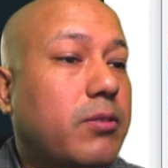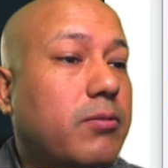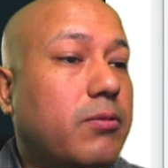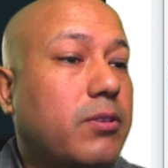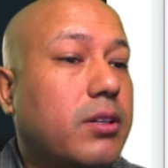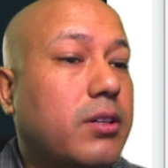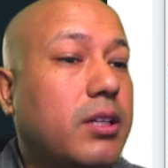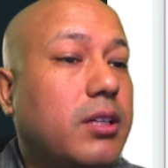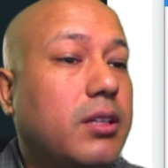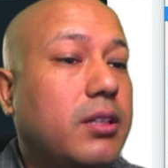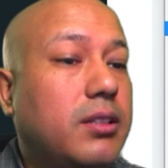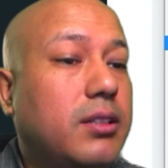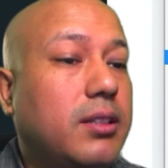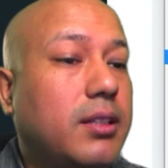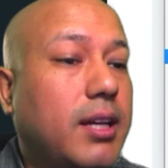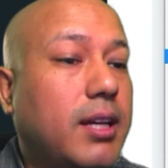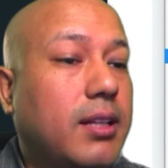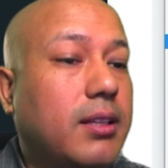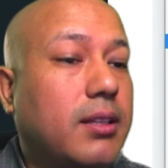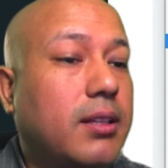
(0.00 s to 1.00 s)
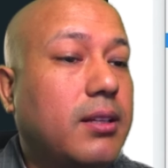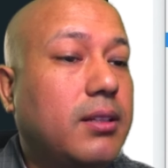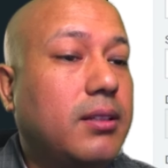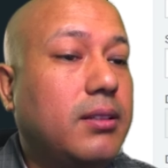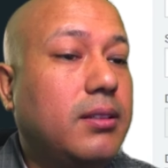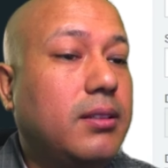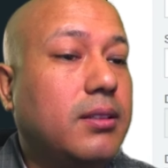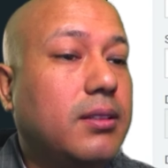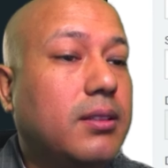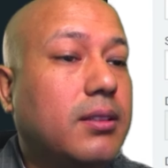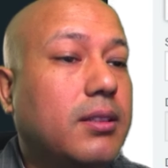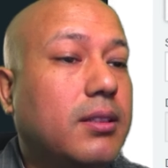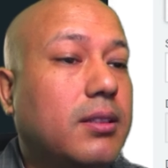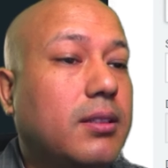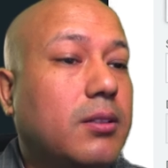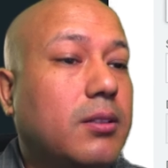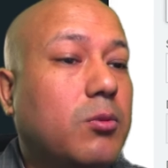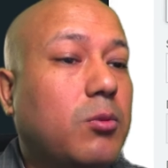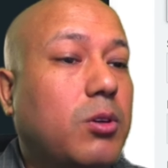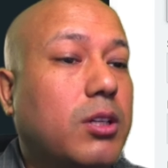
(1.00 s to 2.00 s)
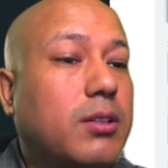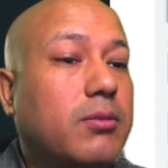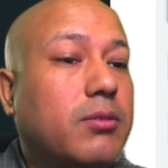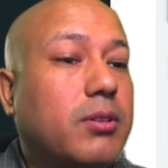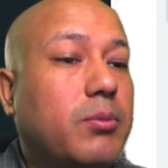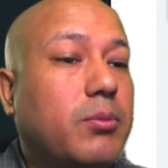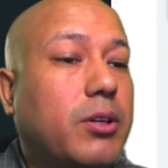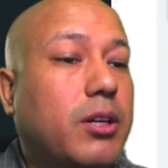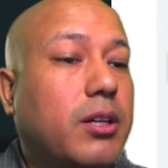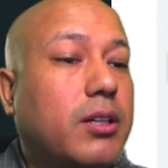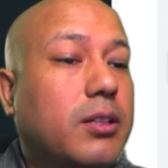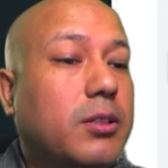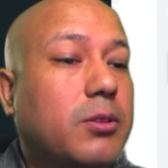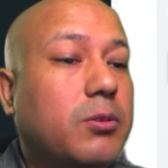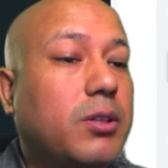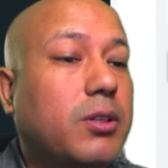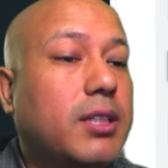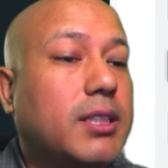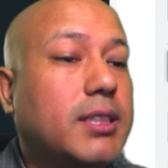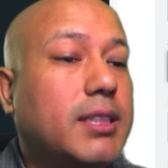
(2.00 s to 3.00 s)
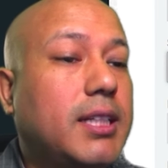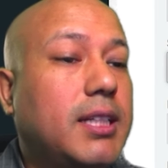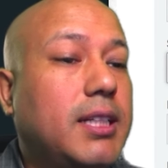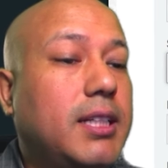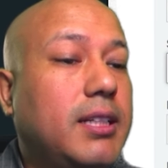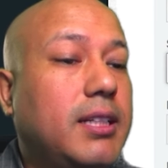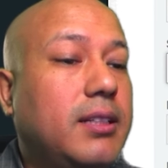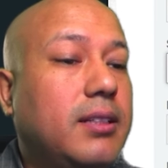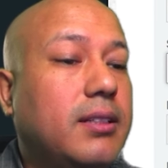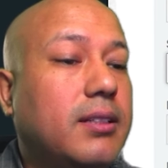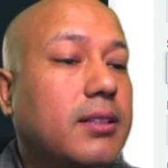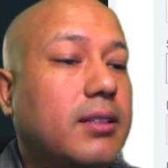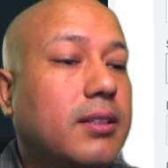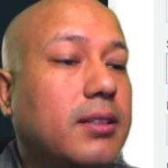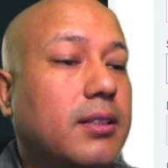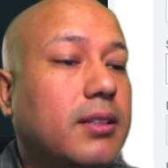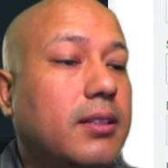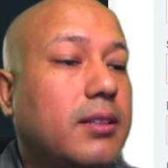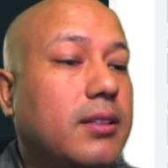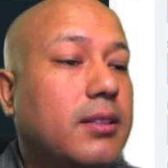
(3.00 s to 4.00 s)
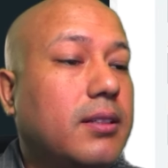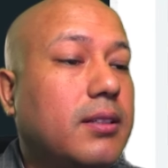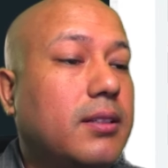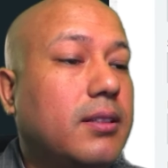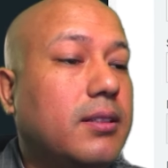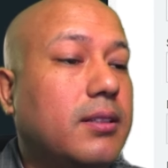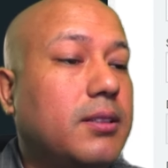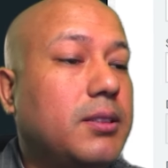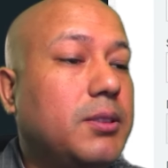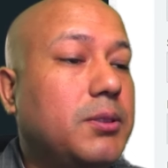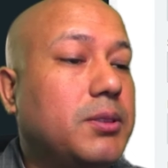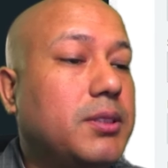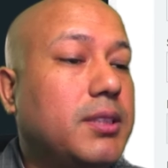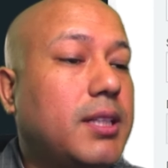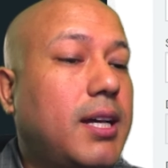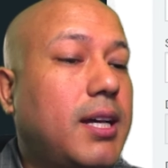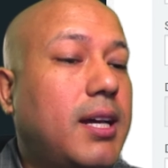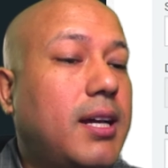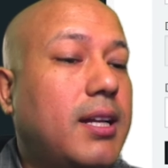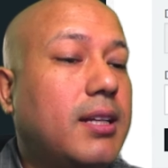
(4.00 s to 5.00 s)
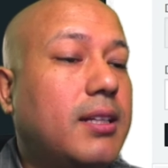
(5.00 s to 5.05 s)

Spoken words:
it, and then whatever product you are selling, use that.